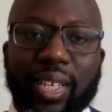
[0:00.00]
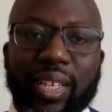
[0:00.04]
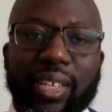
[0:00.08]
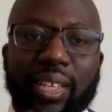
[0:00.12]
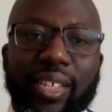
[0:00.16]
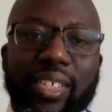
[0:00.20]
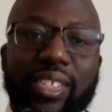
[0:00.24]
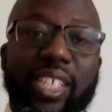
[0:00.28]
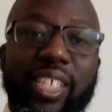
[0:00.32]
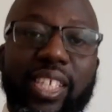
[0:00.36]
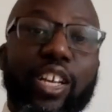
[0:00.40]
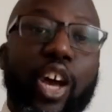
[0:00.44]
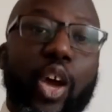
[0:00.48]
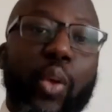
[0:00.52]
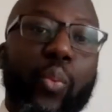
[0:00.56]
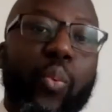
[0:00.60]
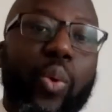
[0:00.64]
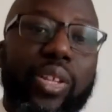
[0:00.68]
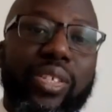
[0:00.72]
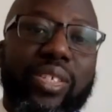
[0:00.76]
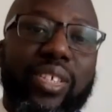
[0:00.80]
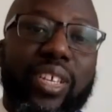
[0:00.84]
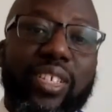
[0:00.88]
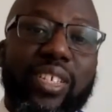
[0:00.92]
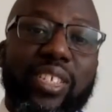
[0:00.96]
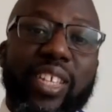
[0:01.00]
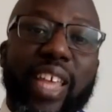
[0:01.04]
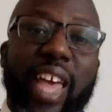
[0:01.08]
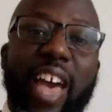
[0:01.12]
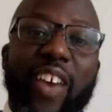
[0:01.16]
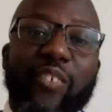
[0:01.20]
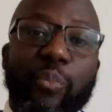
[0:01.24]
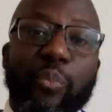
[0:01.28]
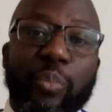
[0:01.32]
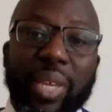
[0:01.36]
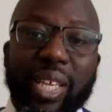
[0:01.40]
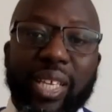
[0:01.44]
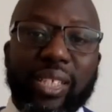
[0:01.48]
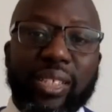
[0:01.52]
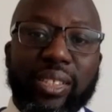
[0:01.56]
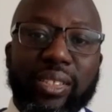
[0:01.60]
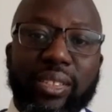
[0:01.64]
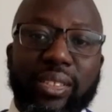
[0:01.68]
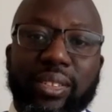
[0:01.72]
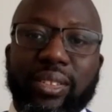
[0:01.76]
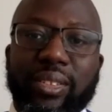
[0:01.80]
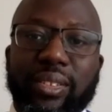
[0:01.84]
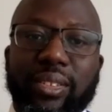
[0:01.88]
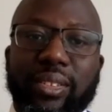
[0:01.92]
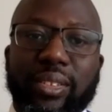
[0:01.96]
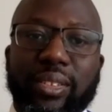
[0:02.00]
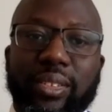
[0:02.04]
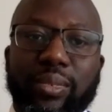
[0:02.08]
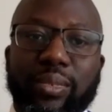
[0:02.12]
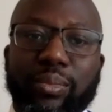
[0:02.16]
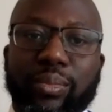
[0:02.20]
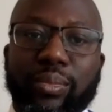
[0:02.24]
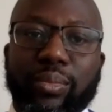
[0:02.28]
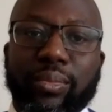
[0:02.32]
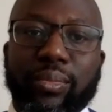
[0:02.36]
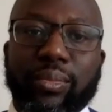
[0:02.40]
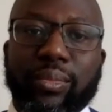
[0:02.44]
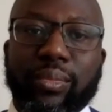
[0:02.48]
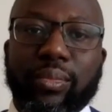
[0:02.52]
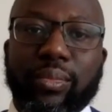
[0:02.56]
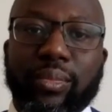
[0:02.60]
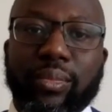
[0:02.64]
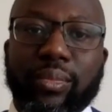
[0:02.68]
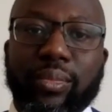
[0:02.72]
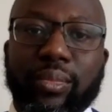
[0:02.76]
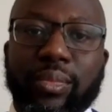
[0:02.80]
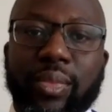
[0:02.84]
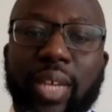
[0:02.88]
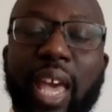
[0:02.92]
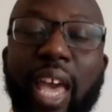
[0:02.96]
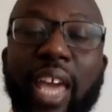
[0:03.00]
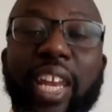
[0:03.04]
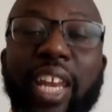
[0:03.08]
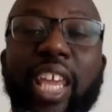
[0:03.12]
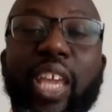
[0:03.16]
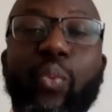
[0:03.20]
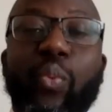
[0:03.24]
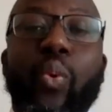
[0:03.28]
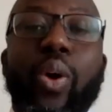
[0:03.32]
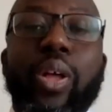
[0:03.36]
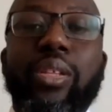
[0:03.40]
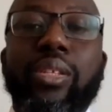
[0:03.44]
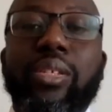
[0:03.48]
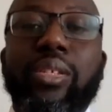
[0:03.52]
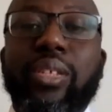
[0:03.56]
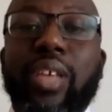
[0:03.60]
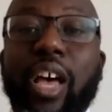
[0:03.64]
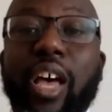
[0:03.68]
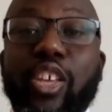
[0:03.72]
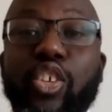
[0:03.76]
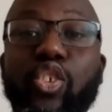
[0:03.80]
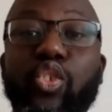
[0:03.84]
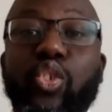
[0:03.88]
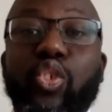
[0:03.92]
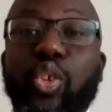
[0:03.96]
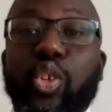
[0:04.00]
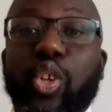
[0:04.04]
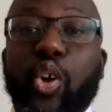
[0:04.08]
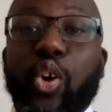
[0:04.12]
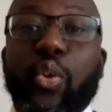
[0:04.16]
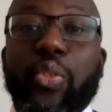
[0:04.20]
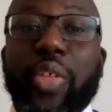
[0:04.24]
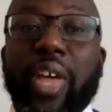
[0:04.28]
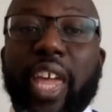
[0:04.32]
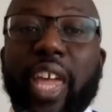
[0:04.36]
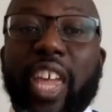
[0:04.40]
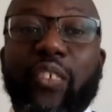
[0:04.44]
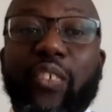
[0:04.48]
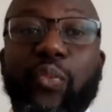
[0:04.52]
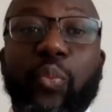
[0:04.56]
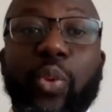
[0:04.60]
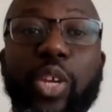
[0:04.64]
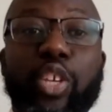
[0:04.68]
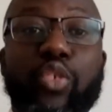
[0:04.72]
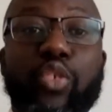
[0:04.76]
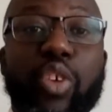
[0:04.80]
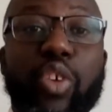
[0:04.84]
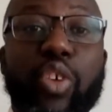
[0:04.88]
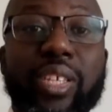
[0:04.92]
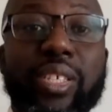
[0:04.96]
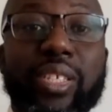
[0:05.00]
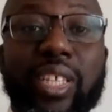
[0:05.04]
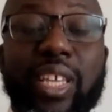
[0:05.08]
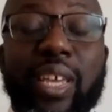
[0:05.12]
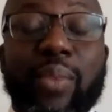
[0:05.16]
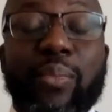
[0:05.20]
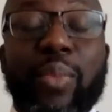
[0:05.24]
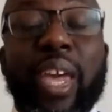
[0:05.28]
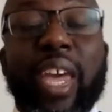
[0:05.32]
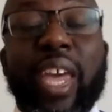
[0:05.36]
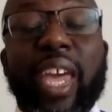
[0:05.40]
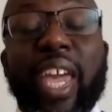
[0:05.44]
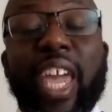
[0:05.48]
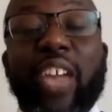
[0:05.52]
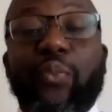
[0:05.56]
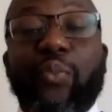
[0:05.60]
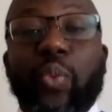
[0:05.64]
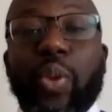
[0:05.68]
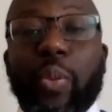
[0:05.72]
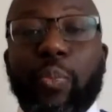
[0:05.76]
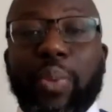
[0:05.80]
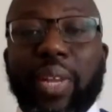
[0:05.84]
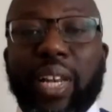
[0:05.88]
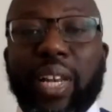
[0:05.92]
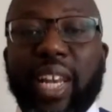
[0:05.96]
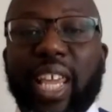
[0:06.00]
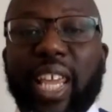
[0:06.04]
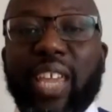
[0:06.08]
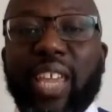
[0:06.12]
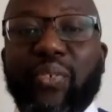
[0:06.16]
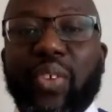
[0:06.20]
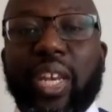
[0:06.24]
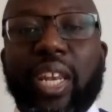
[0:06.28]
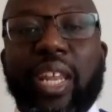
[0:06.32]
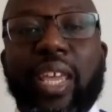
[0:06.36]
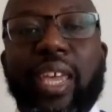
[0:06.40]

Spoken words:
You see, God wants us to have peace. And he wants us to know that if we trust him, if we believe in